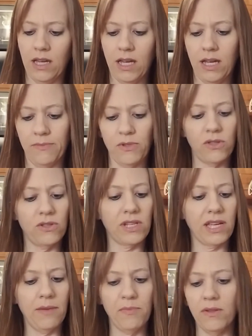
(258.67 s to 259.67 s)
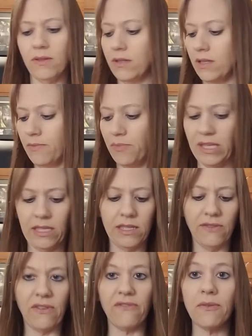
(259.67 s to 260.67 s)
So there's a couple pieces
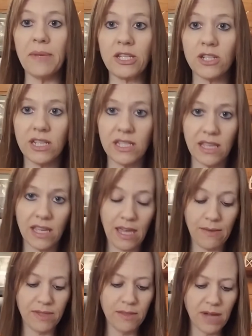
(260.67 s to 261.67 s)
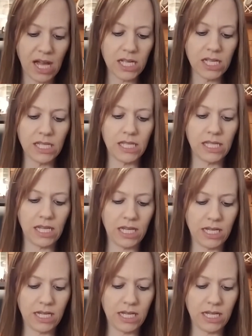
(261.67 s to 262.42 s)
of information that came in the box.